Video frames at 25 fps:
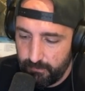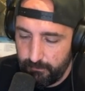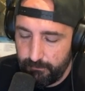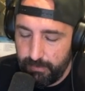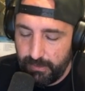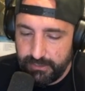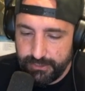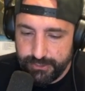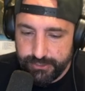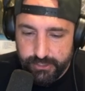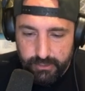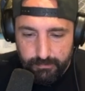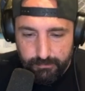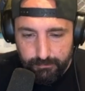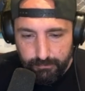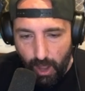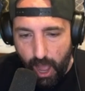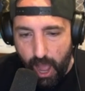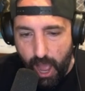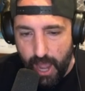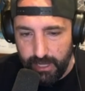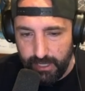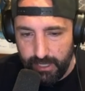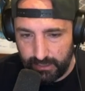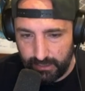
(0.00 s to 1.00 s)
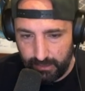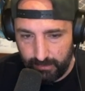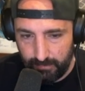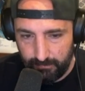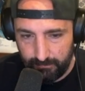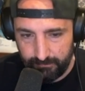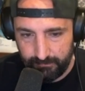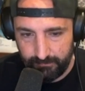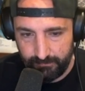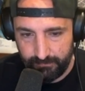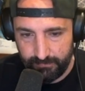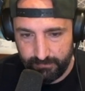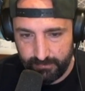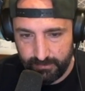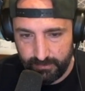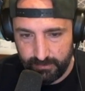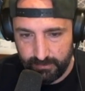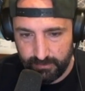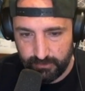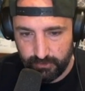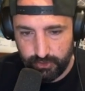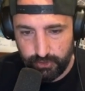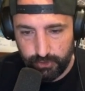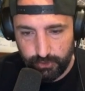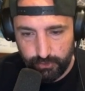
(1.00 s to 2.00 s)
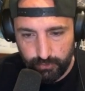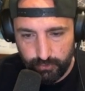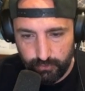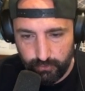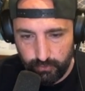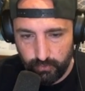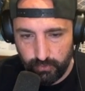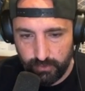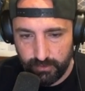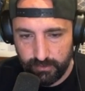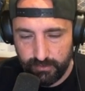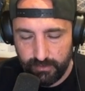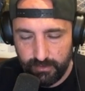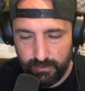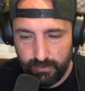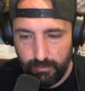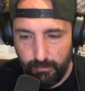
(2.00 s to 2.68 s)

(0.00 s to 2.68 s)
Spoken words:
But she bought him 2